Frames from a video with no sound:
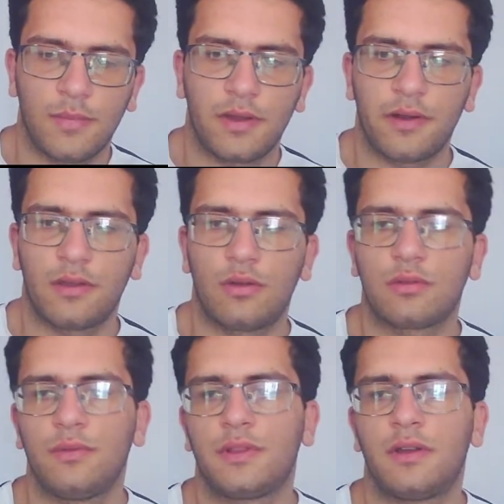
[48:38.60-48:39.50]
My
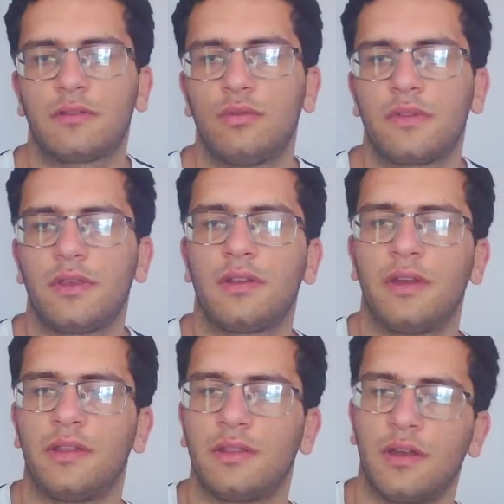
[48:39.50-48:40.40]
record without
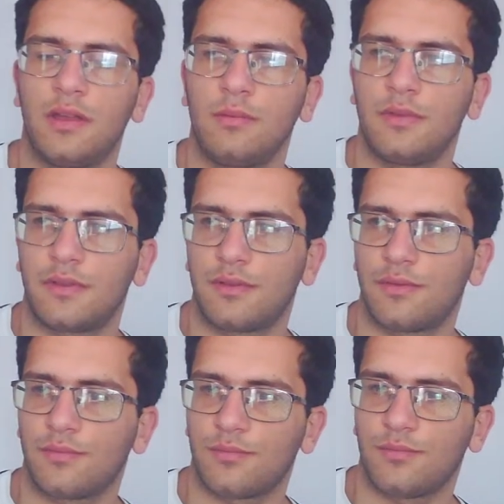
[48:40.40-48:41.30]
losing 9 times?